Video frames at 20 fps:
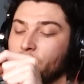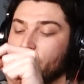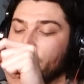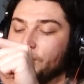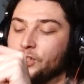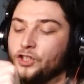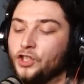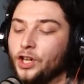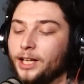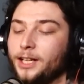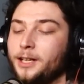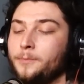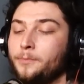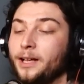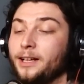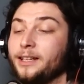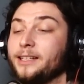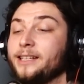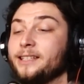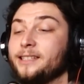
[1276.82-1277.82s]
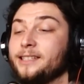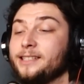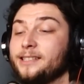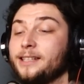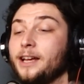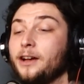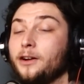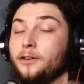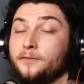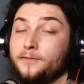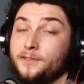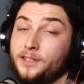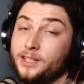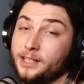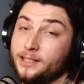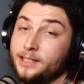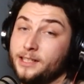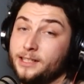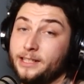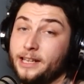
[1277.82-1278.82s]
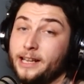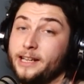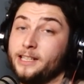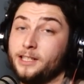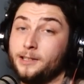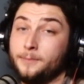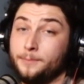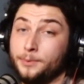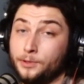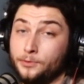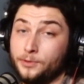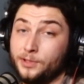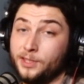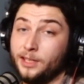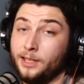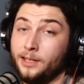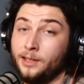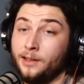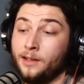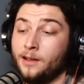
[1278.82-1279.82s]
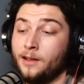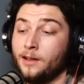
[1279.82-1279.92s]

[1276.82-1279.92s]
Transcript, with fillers: the Jelly Belly itself doesn't taste boozy.